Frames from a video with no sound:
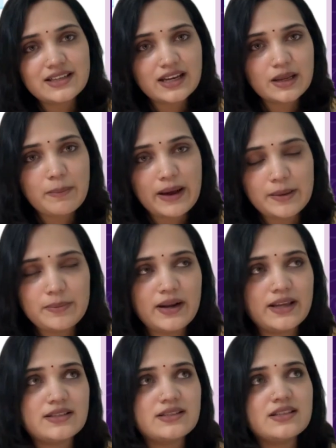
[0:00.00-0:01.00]
any
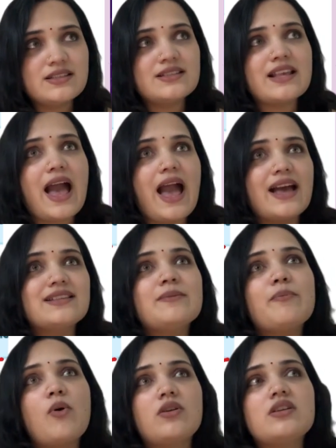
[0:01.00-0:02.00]
pipelines. This is as
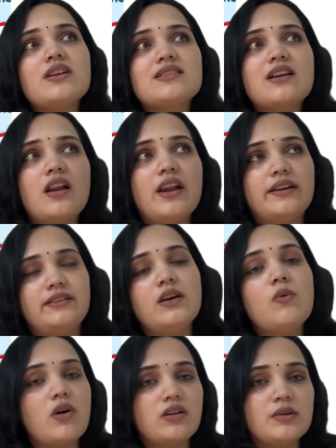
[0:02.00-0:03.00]
important as
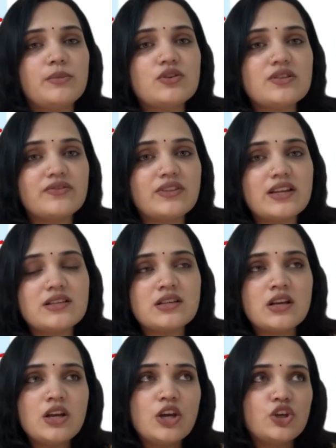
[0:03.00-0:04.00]
collecting water, because if
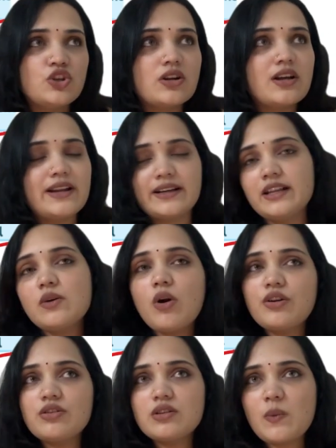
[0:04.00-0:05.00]
you're collecting
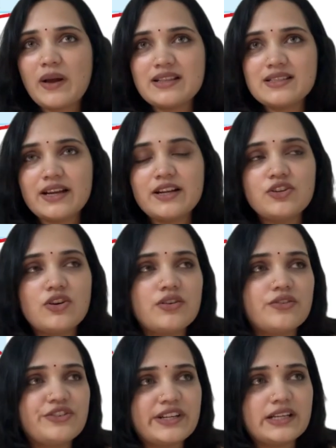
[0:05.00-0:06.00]
water on the one side, you're
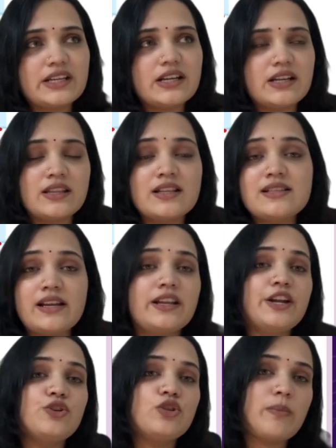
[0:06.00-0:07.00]
treating it and then sending
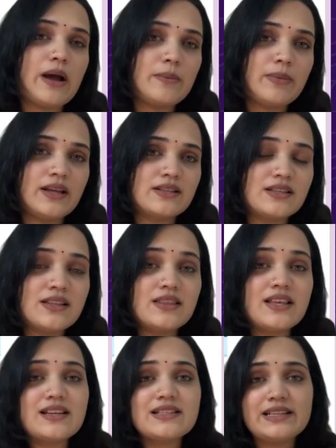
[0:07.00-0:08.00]
it to the pipelines, and then
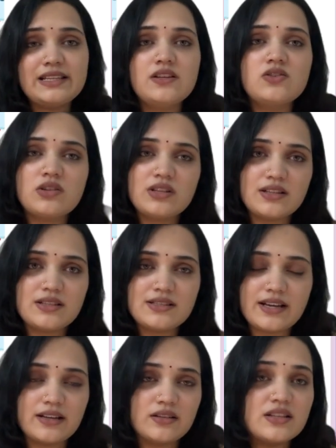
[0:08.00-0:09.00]
there is leaks on the other
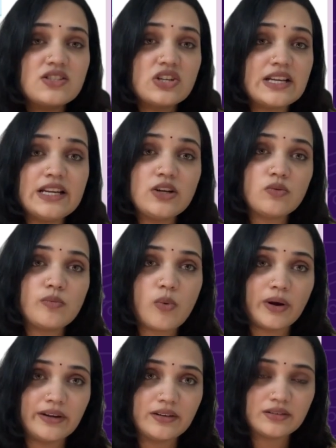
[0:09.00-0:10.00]
side, there's really no
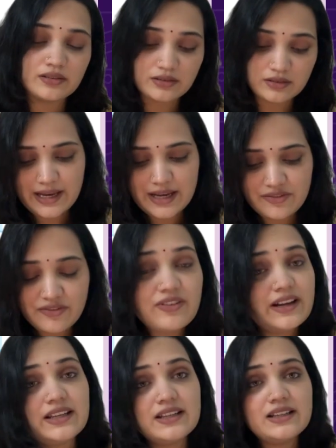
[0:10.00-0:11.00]
point. And
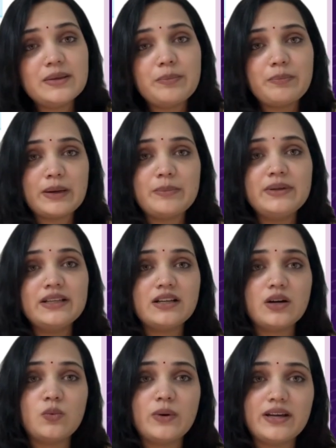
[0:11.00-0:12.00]
finally, public
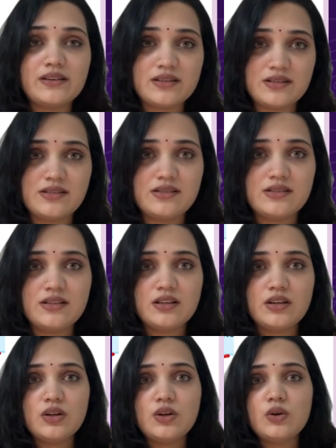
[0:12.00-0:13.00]
awareness.
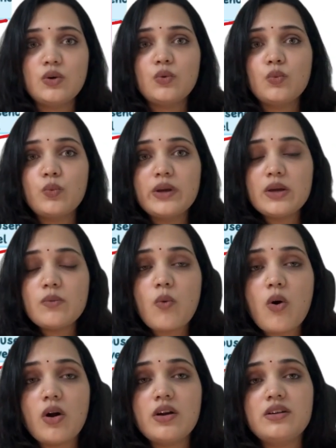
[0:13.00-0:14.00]
We
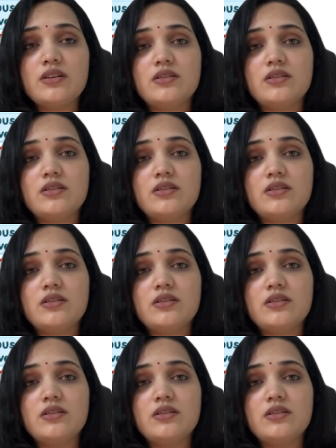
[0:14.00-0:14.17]
want,